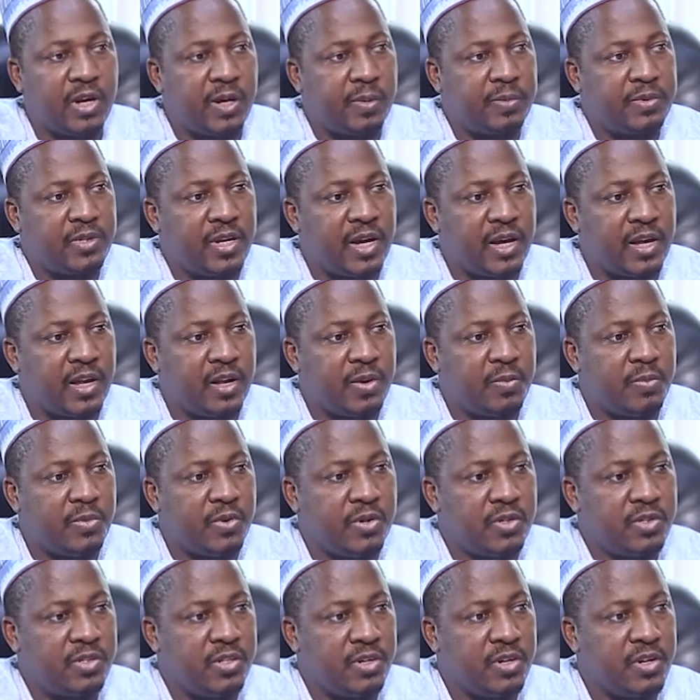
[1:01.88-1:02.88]
after
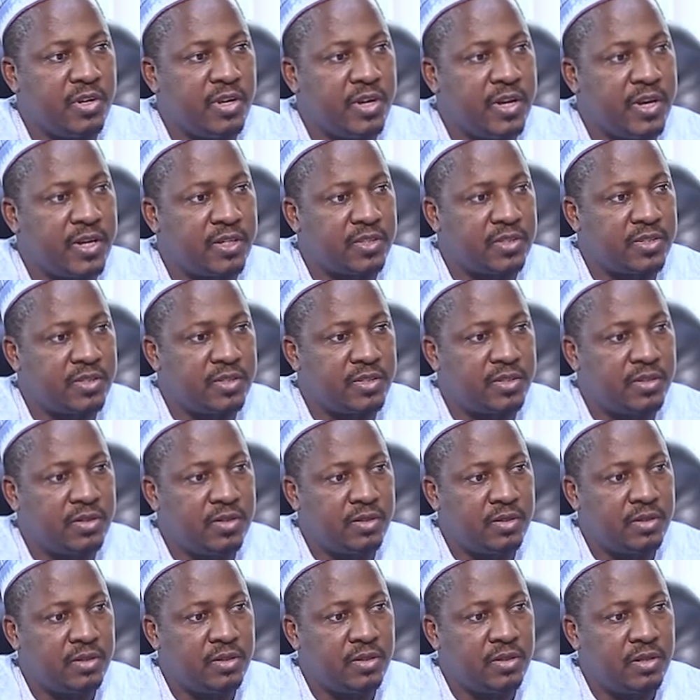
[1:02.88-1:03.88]
every 3 years,
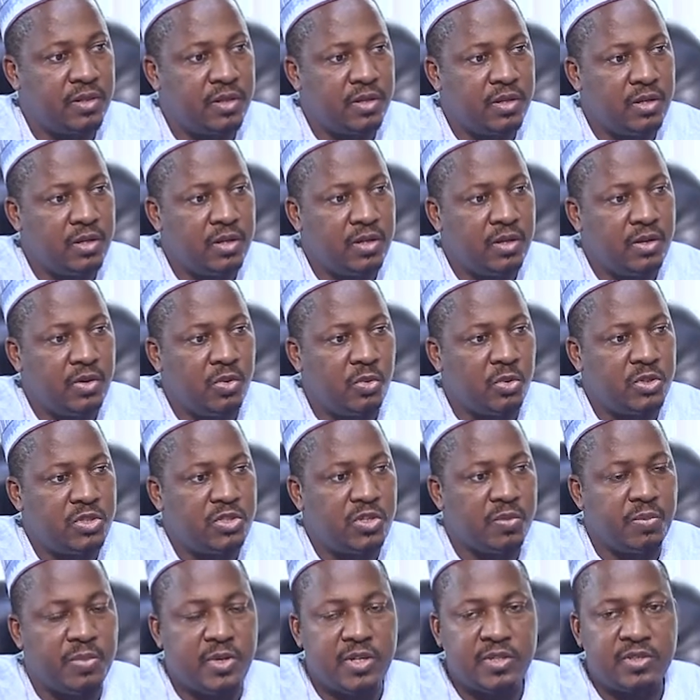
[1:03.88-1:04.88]

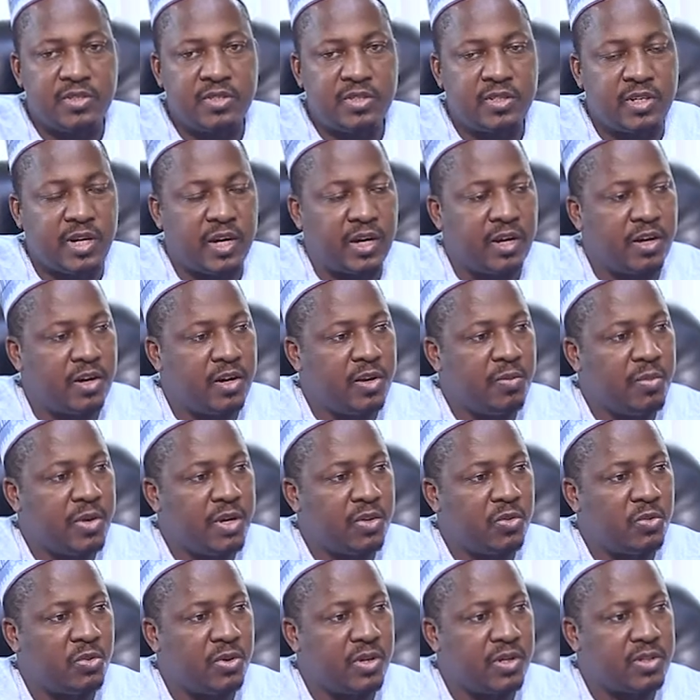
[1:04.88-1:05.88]
which means the
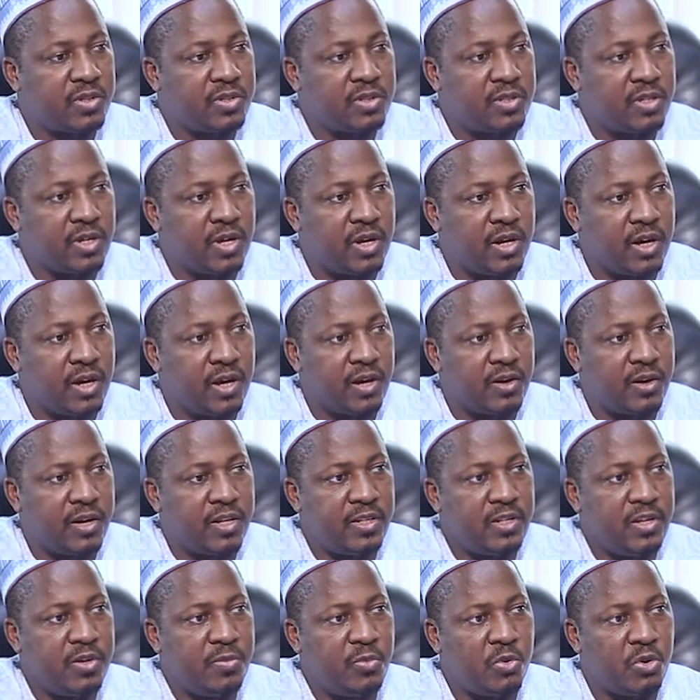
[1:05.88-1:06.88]
agreement was
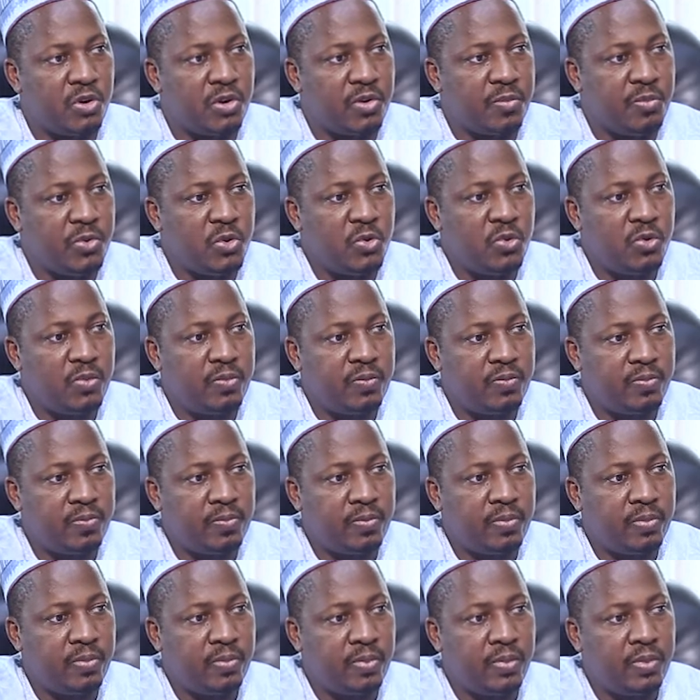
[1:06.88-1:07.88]
ready for review
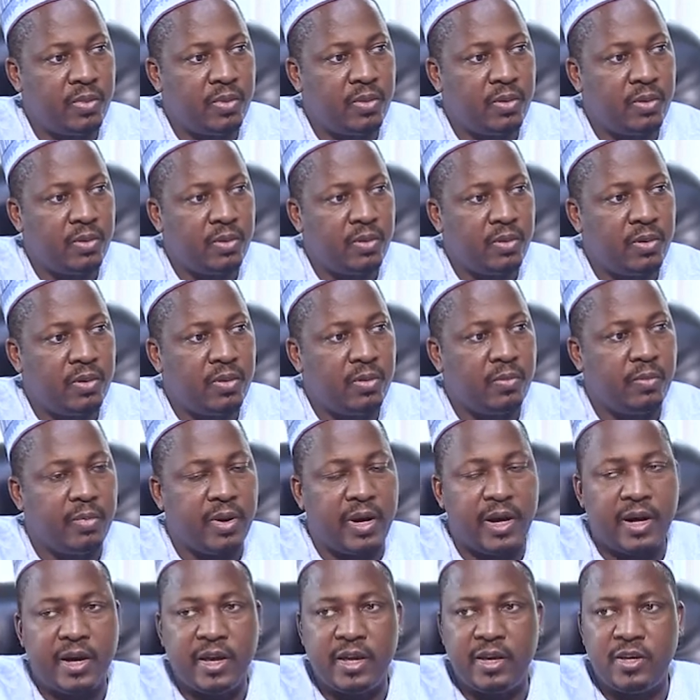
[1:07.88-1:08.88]

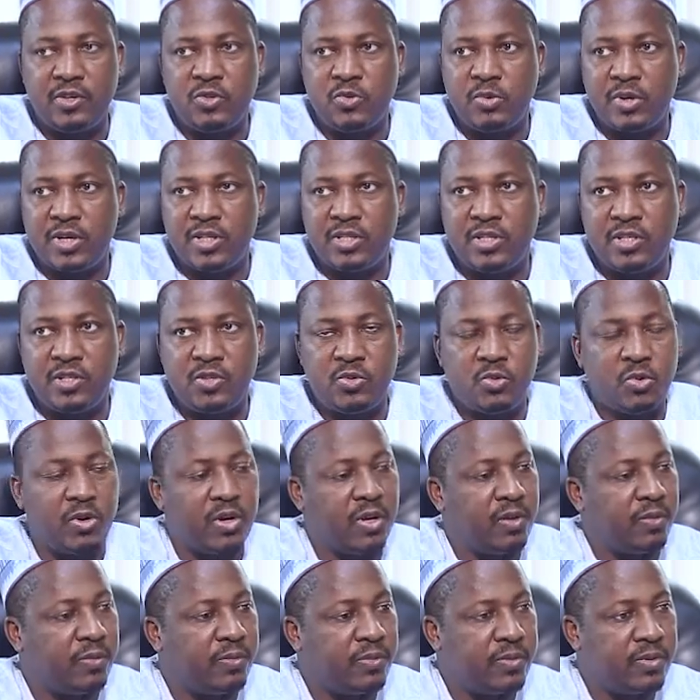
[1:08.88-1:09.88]
by
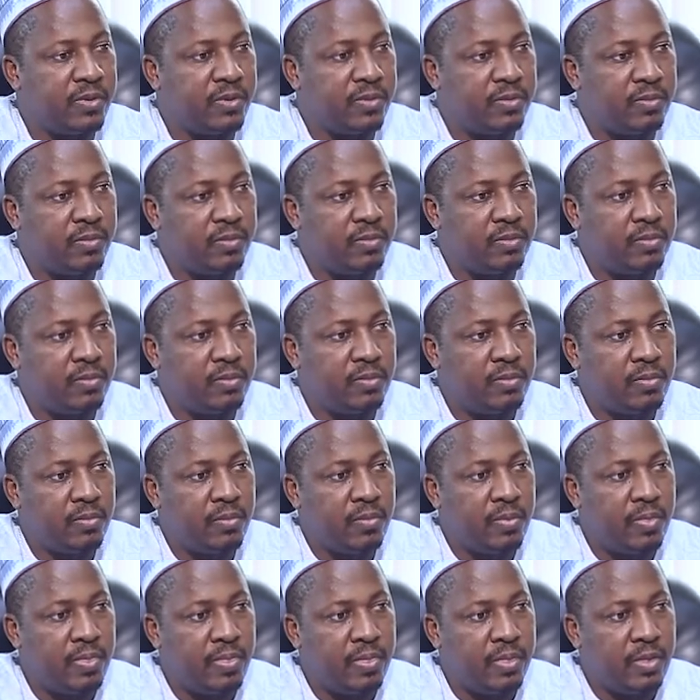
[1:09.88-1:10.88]
2012.
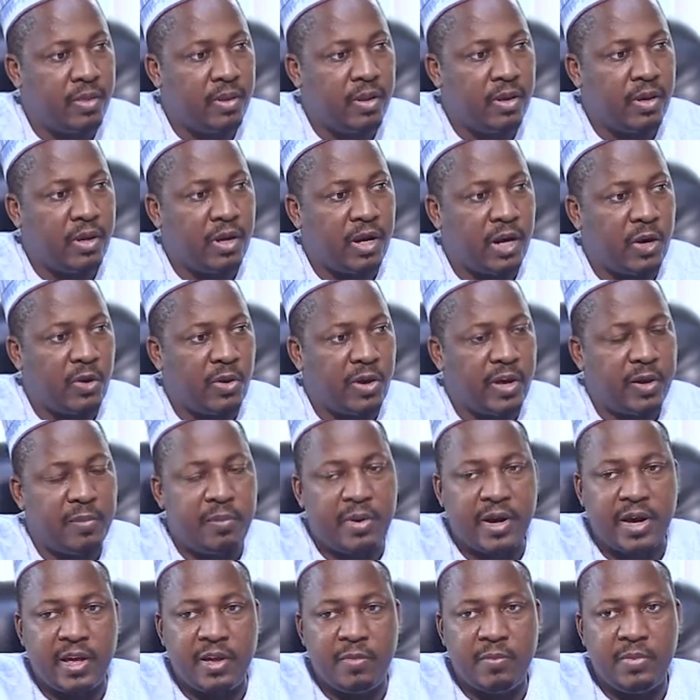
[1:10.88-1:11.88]

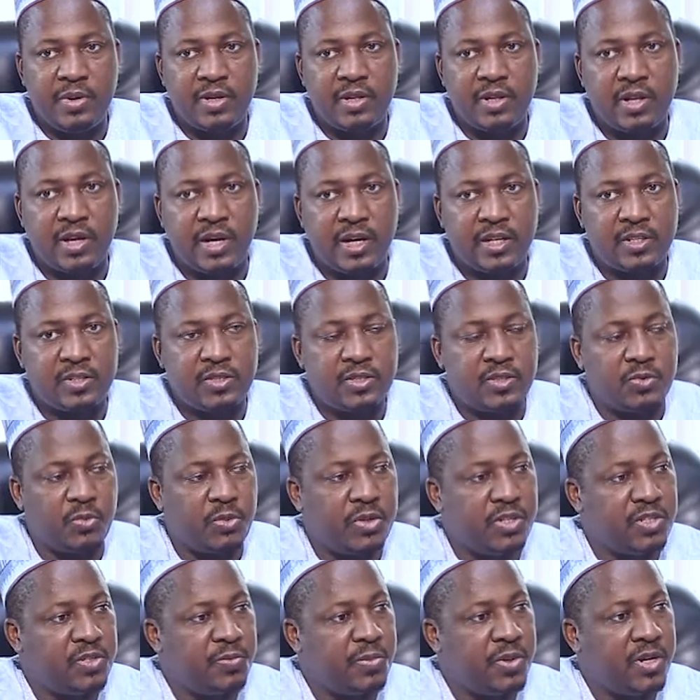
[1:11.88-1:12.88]
However, even as
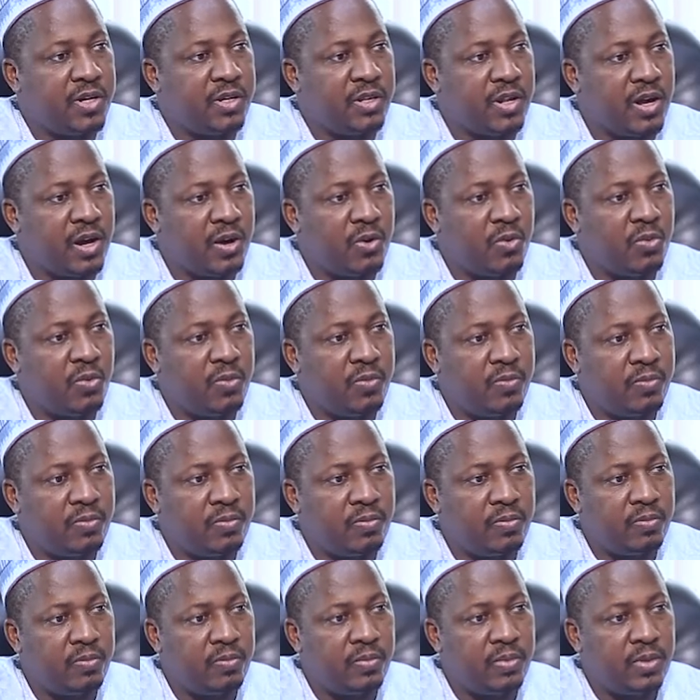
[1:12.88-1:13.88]
we speak now,
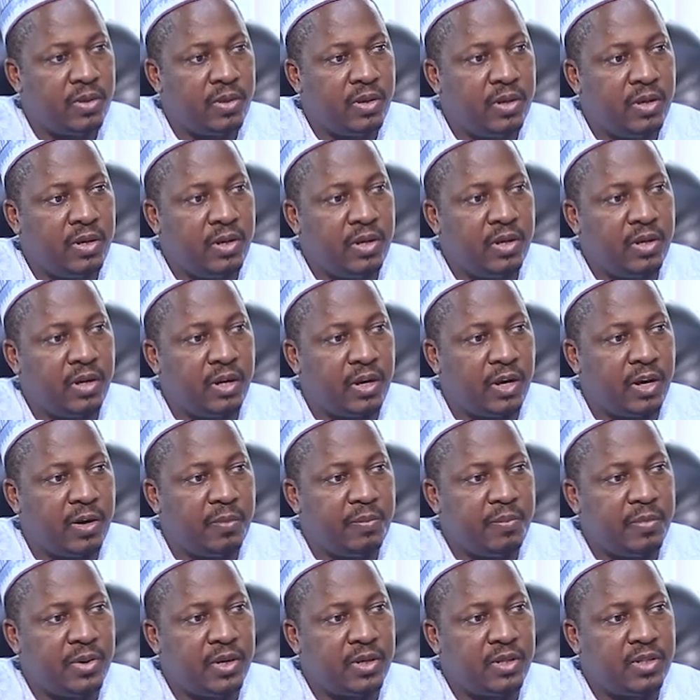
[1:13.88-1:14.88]

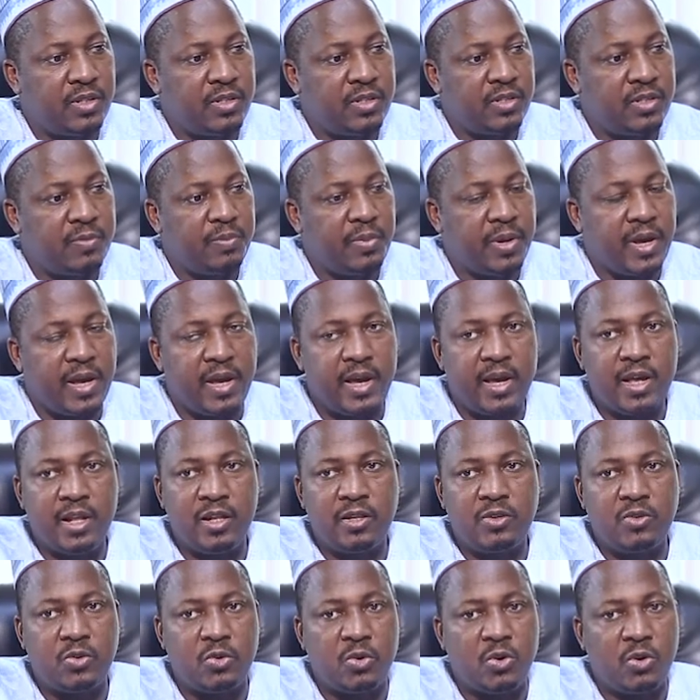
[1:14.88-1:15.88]
government
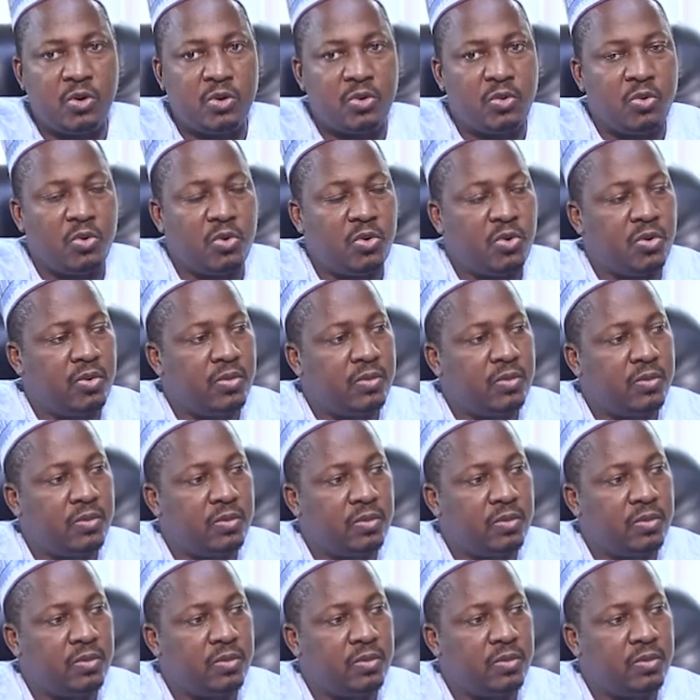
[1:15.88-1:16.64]
failed to honor